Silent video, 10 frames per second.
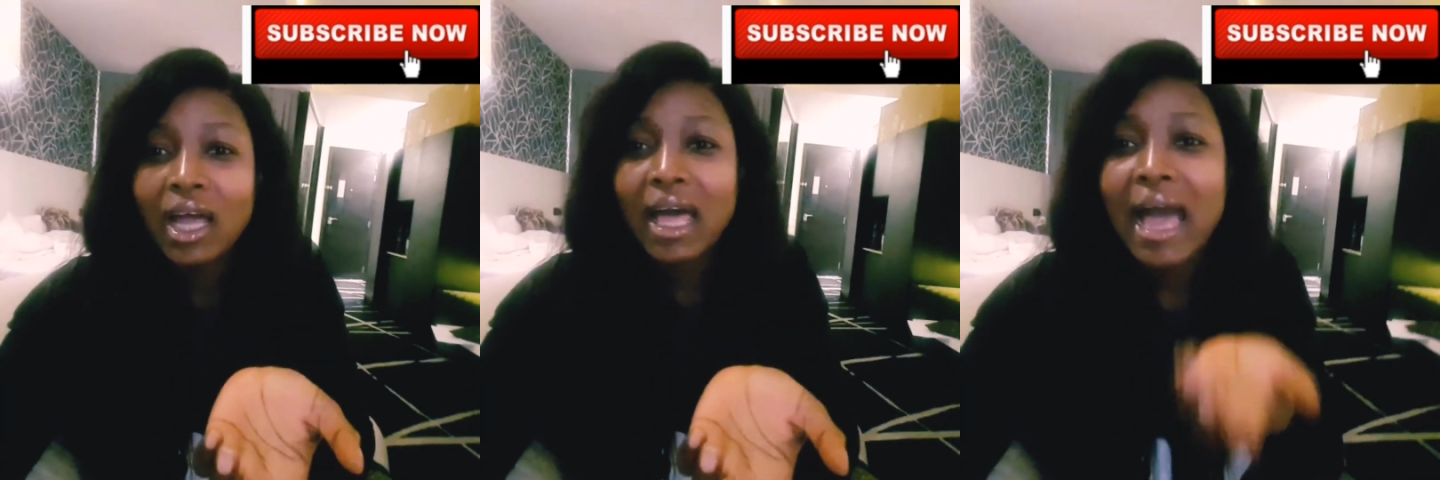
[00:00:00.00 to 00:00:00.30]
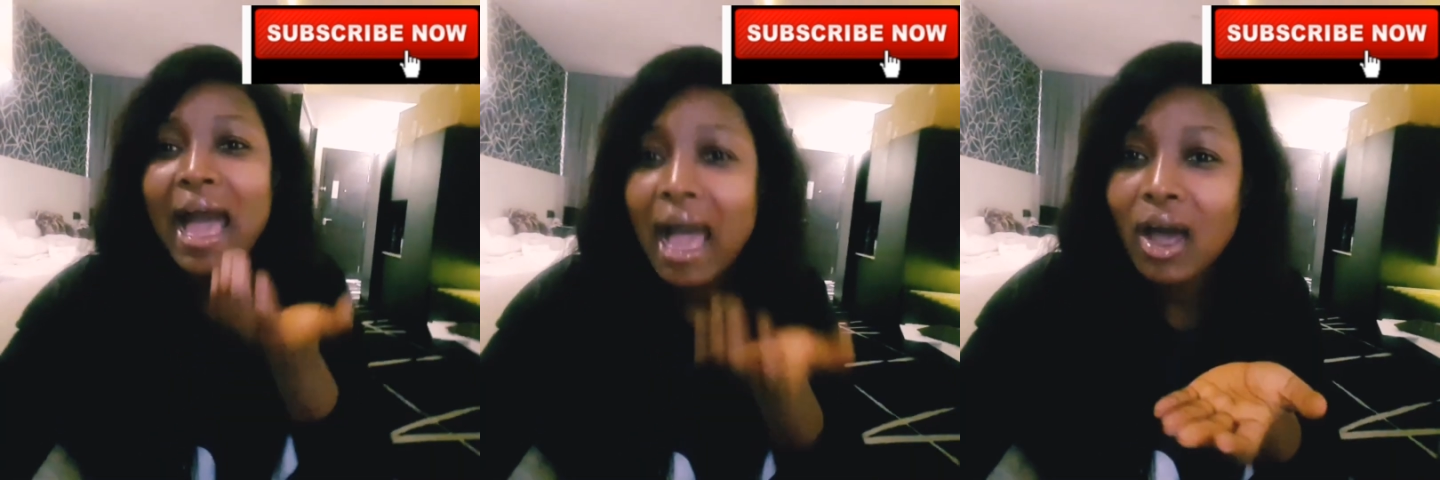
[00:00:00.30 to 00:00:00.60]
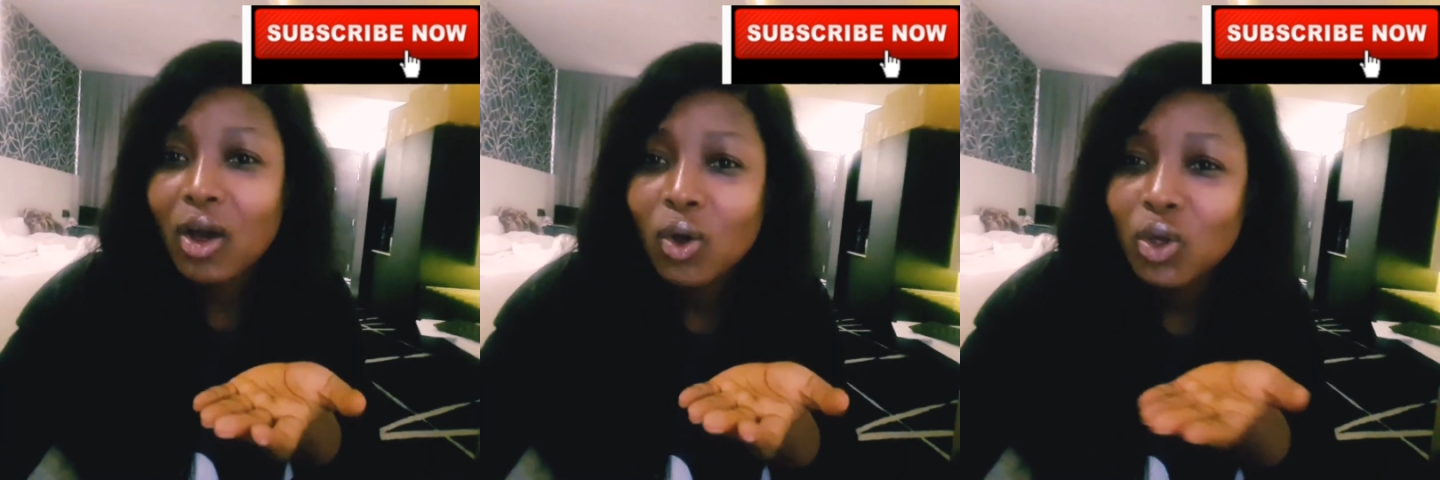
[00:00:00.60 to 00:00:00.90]

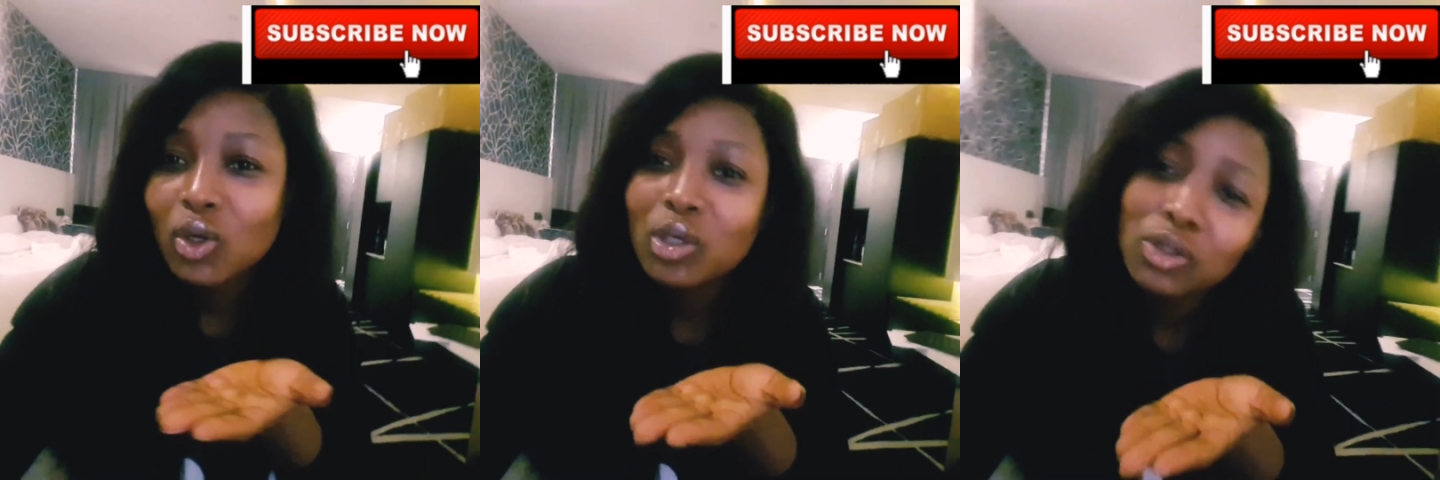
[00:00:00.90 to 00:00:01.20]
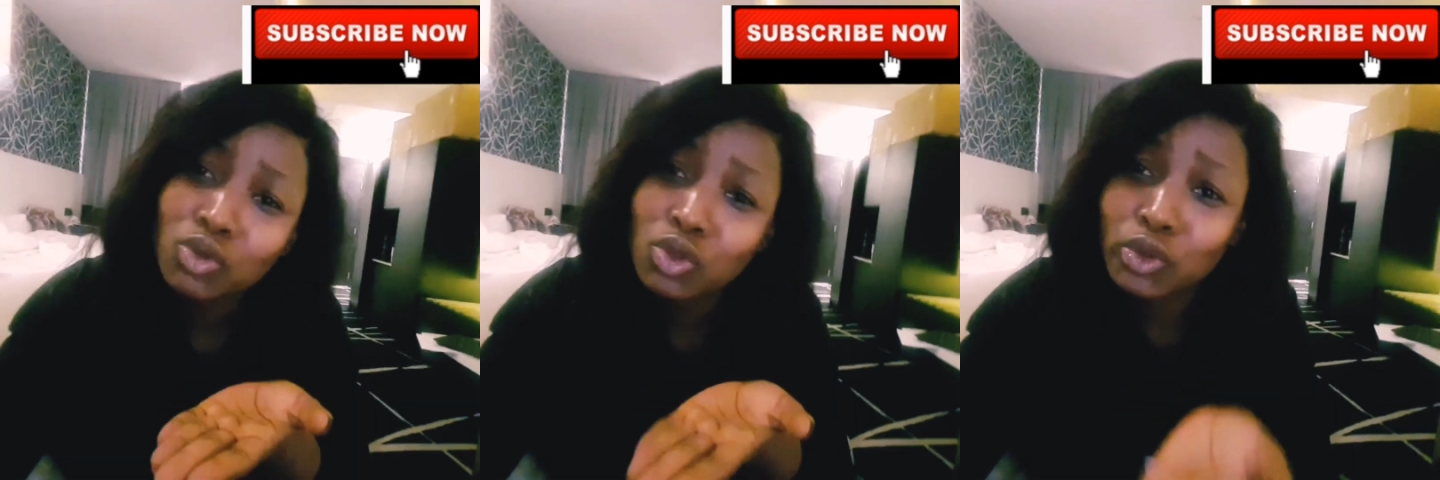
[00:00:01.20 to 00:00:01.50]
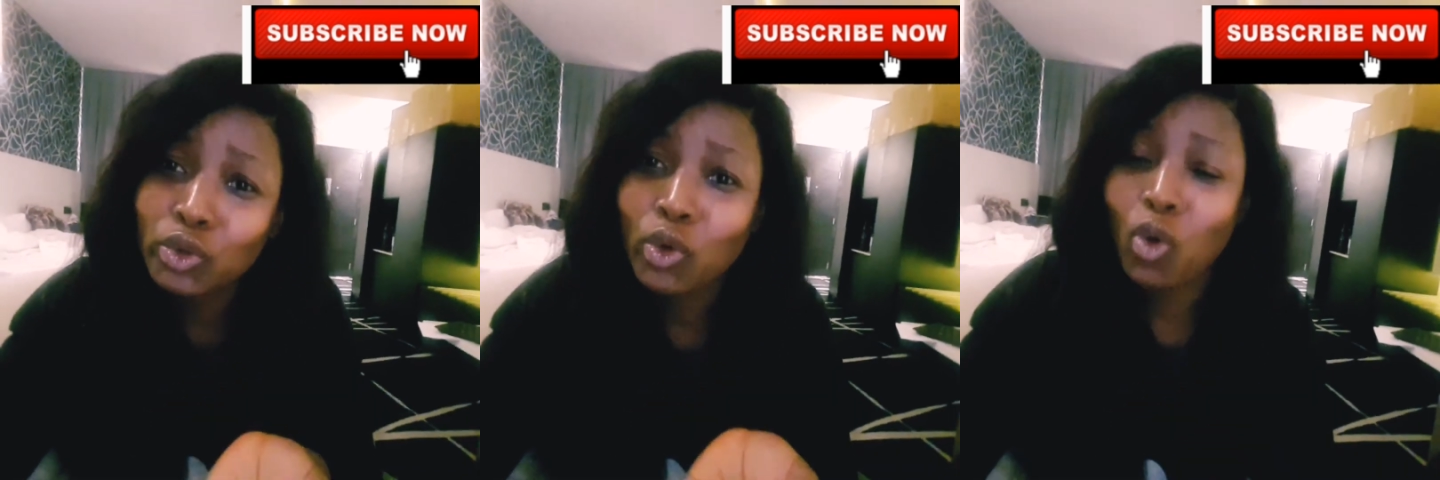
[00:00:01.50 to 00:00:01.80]
How do
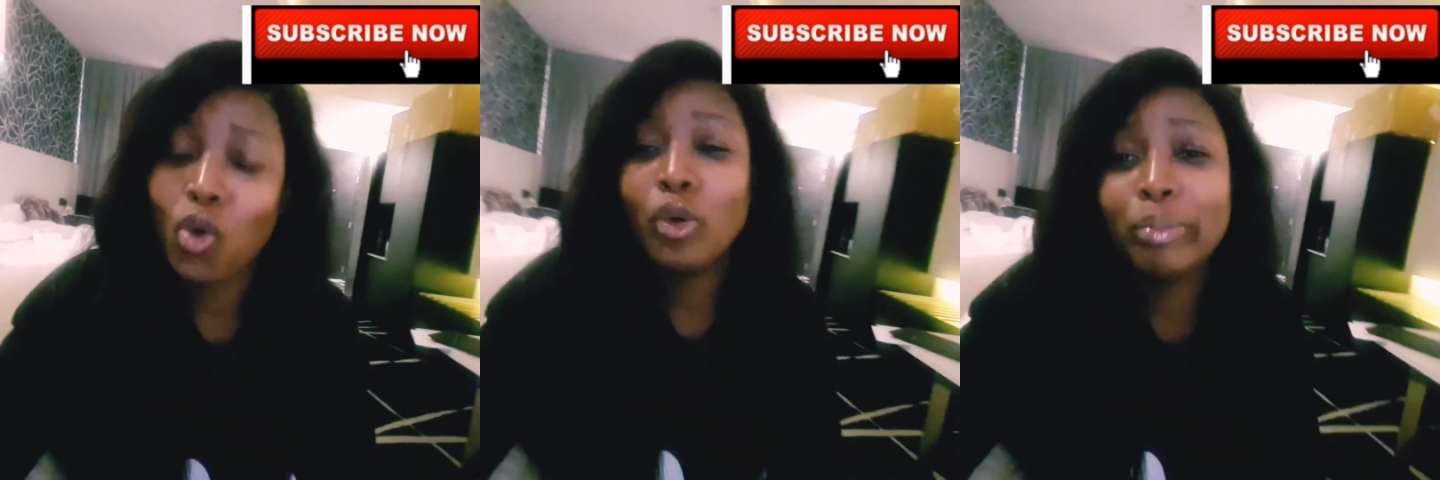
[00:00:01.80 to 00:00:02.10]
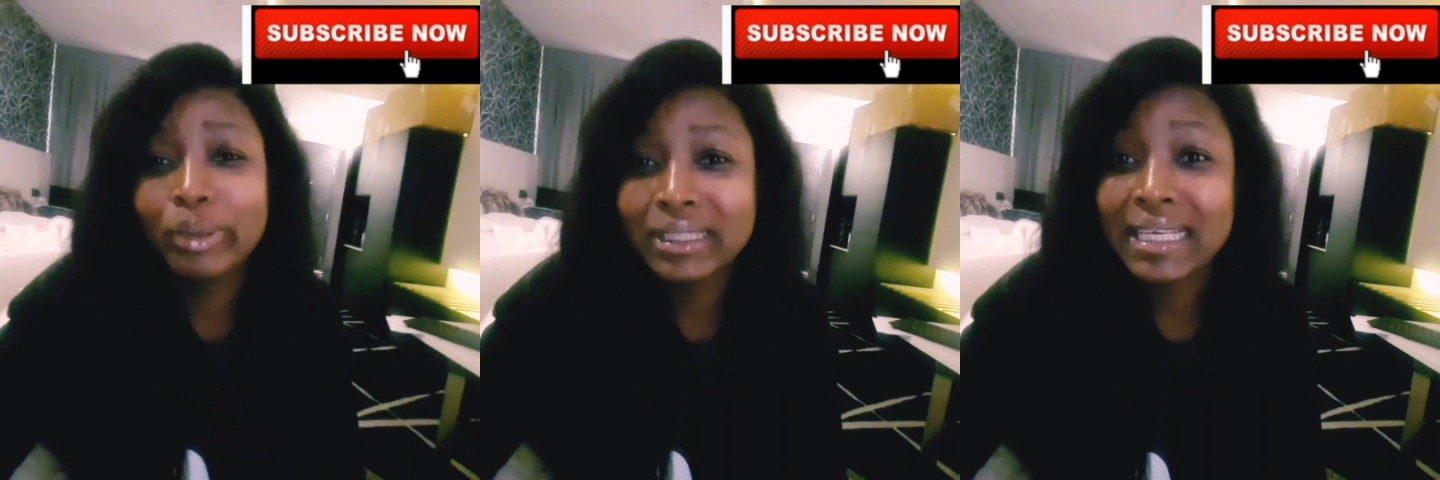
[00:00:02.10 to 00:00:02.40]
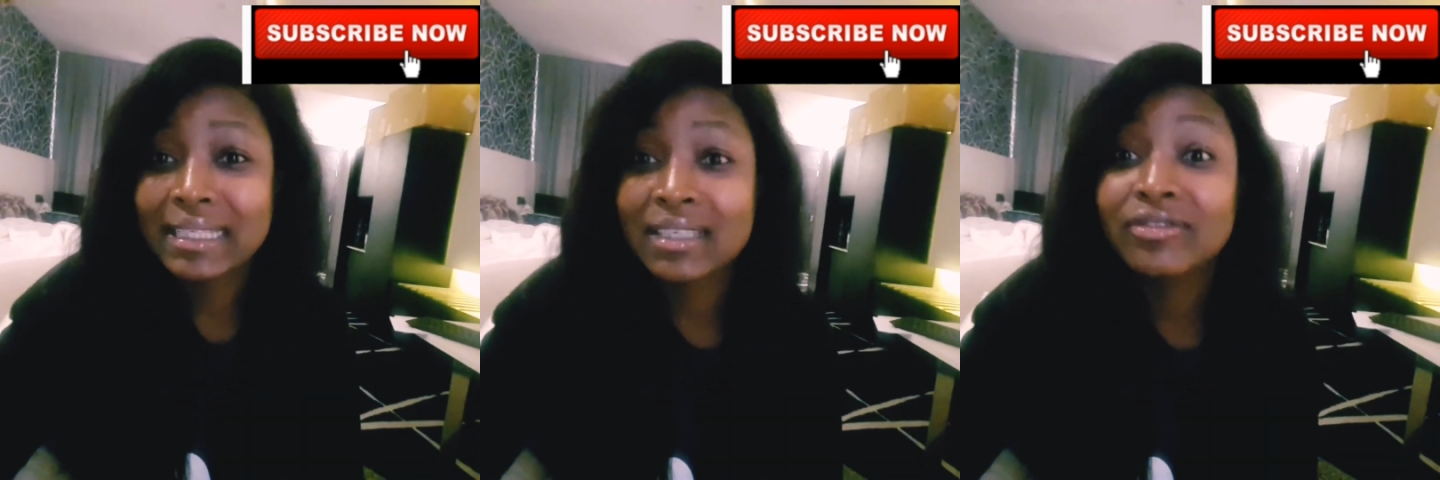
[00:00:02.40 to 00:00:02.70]
you cope
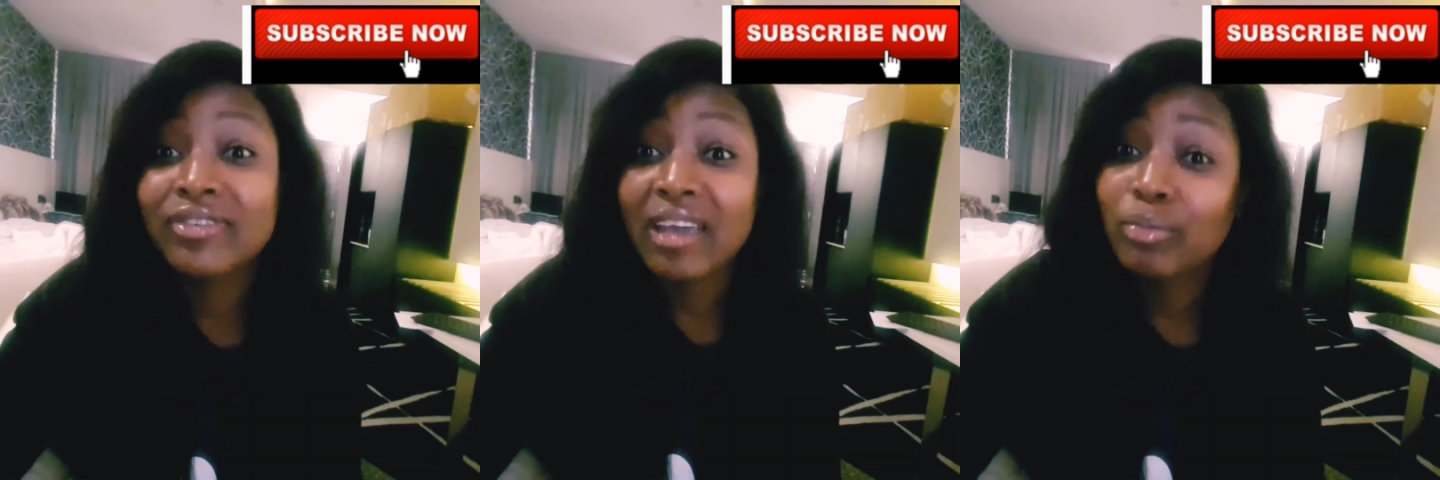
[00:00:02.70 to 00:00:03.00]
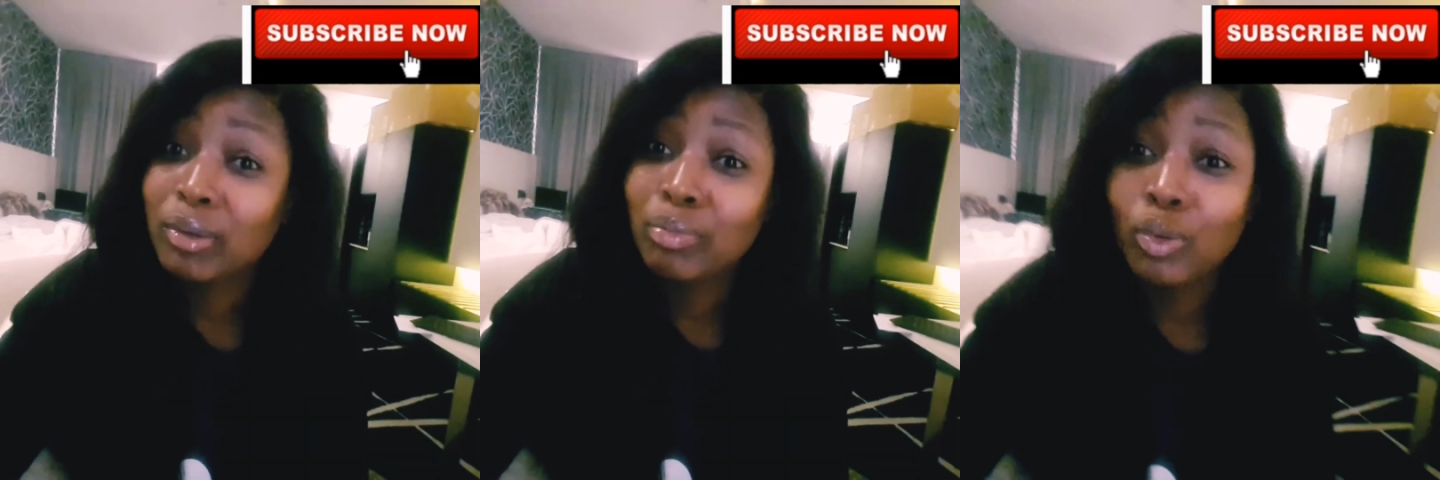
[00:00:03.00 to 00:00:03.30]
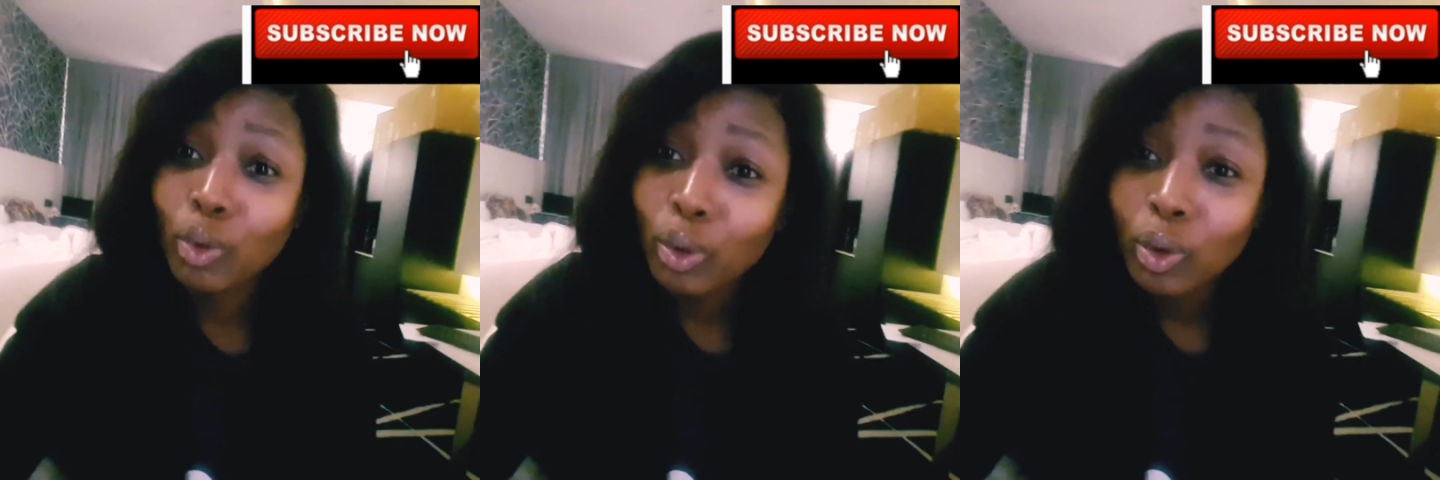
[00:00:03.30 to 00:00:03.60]
dating five
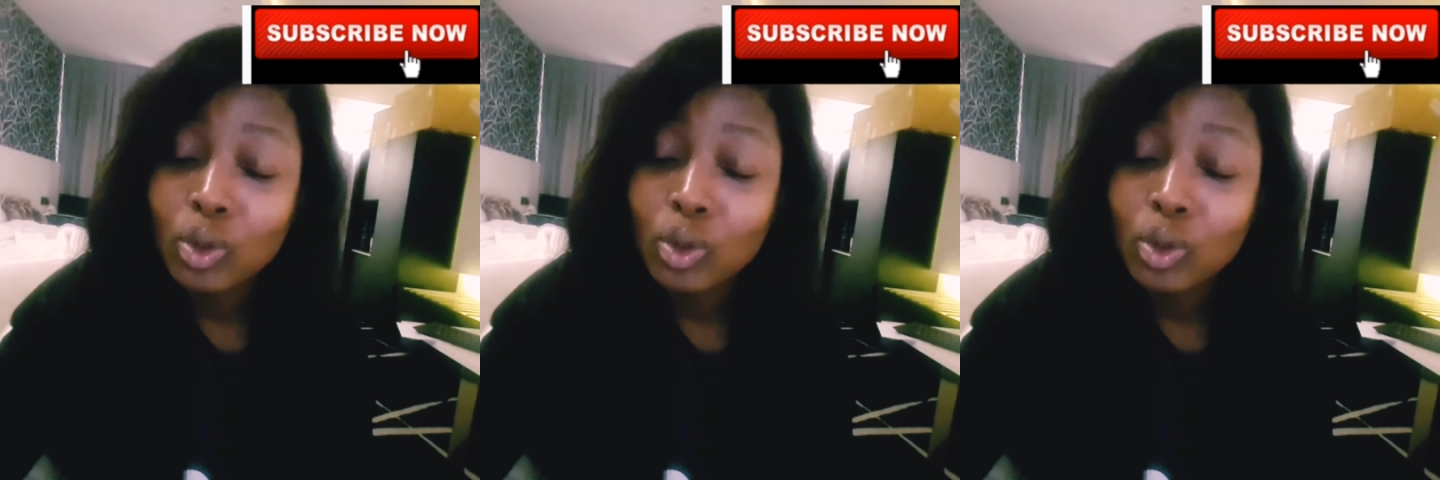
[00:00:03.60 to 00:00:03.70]
people,